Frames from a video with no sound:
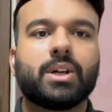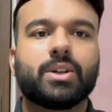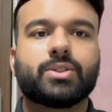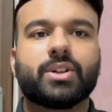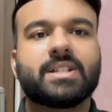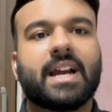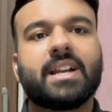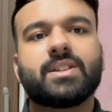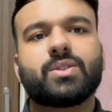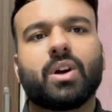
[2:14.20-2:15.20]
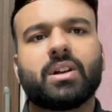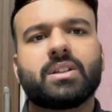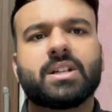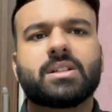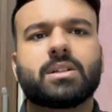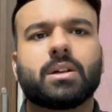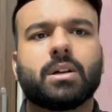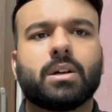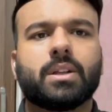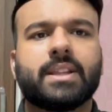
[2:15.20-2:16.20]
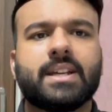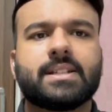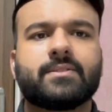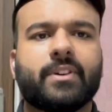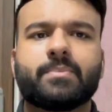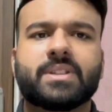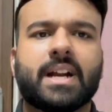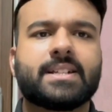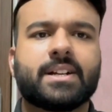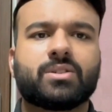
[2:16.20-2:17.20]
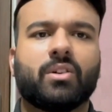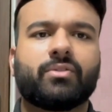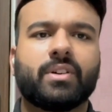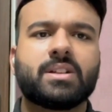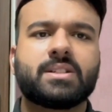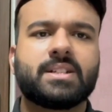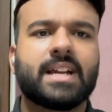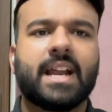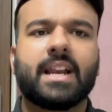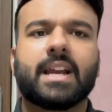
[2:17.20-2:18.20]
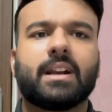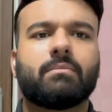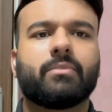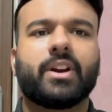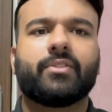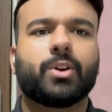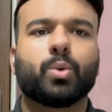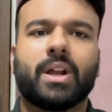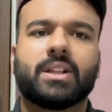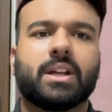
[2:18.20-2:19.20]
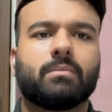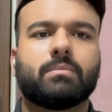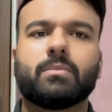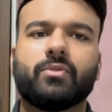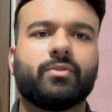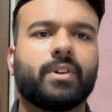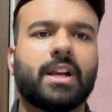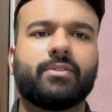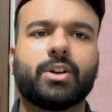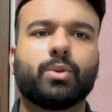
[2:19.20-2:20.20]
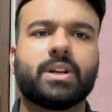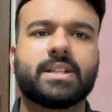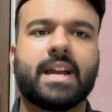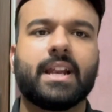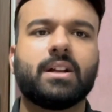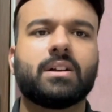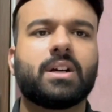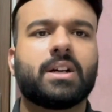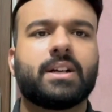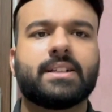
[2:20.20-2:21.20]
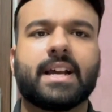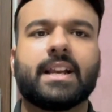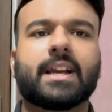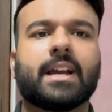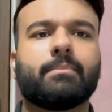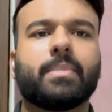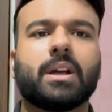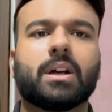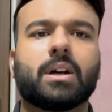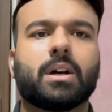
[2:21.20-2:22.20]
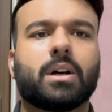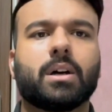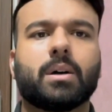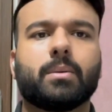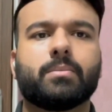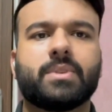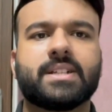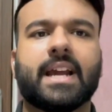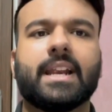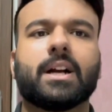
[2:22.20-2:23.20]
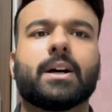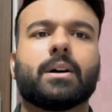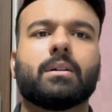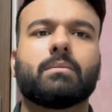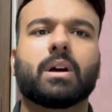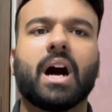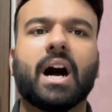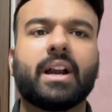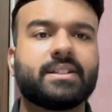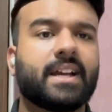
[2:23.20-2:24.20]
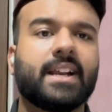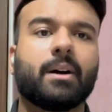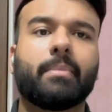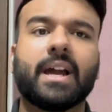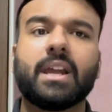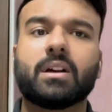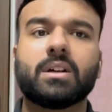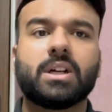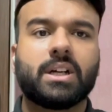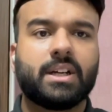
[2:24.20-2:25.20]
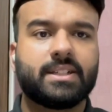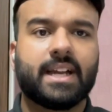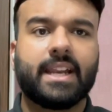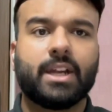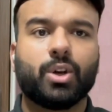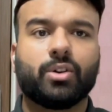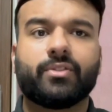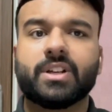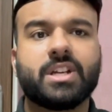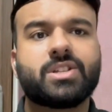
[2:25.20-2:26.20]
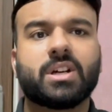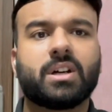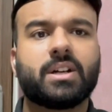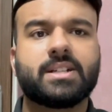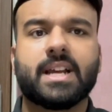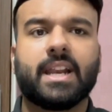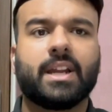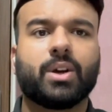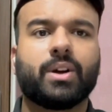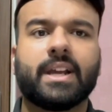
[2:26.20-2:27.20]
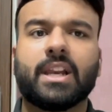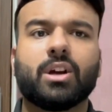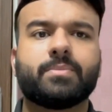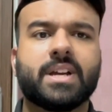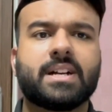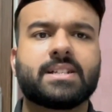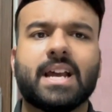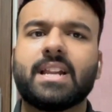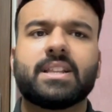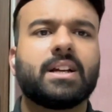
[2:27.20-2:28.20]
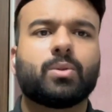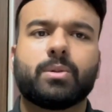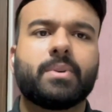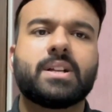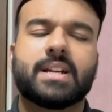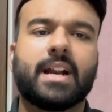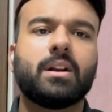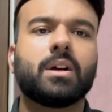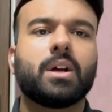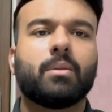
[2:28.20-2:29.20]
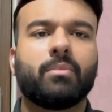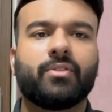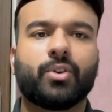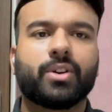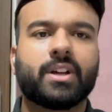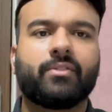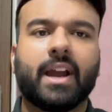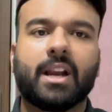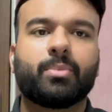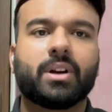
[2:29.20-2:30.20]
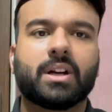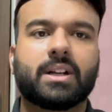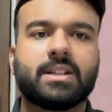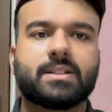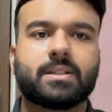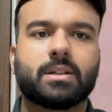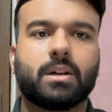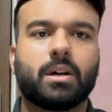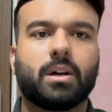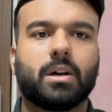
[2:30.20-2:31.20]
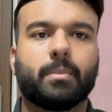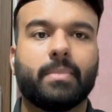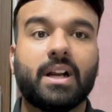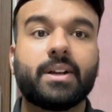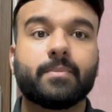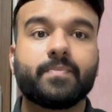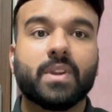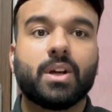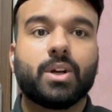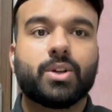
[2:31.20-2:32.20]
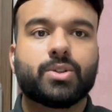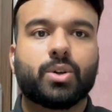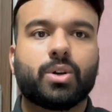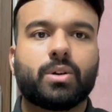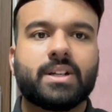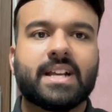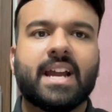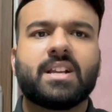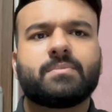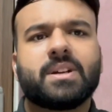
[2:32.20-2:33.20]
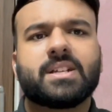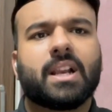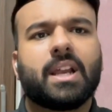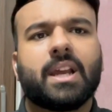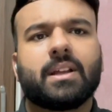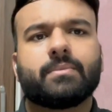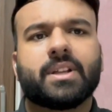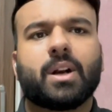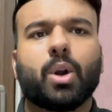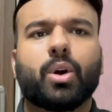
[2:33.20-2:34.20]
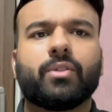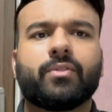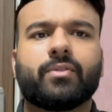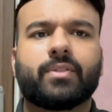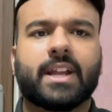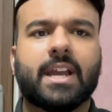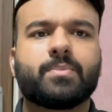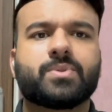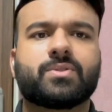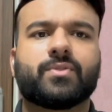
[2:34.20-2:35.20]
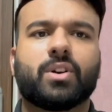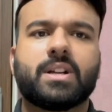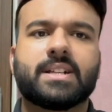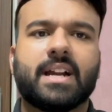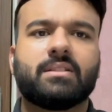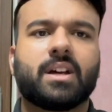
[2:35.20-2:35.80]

So design is not just these websites and softwares. Design can refer to anything whenever you are designing. Design can be designing a car, designing a bike, designing your furniture, designing your daily objects. Anything could be designed before the final product is built. So design is basically, there are a lot of types for design.